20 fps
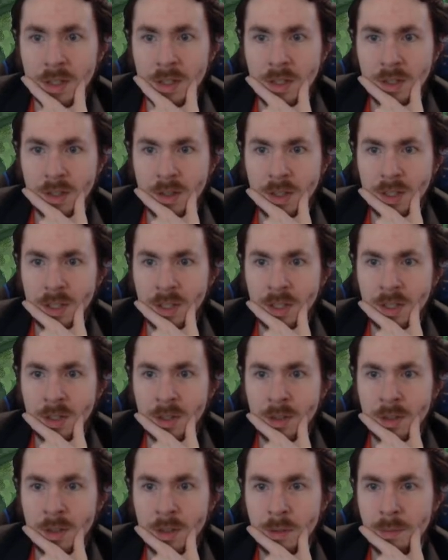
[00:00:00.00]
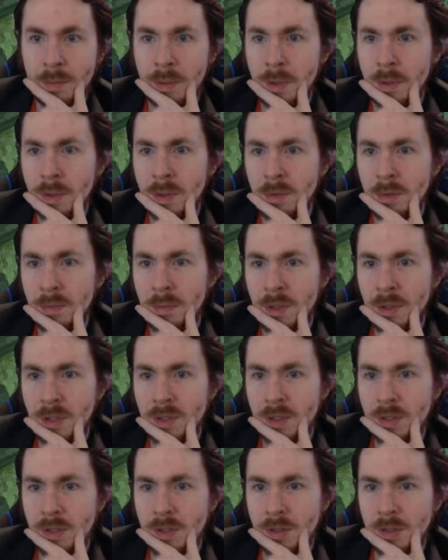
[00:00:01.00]
And then your opponent
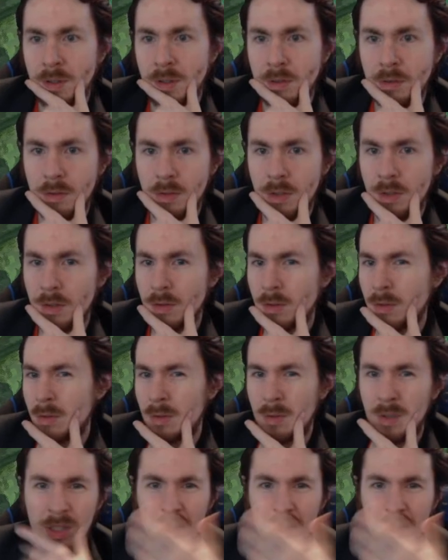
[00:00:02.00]
picks two.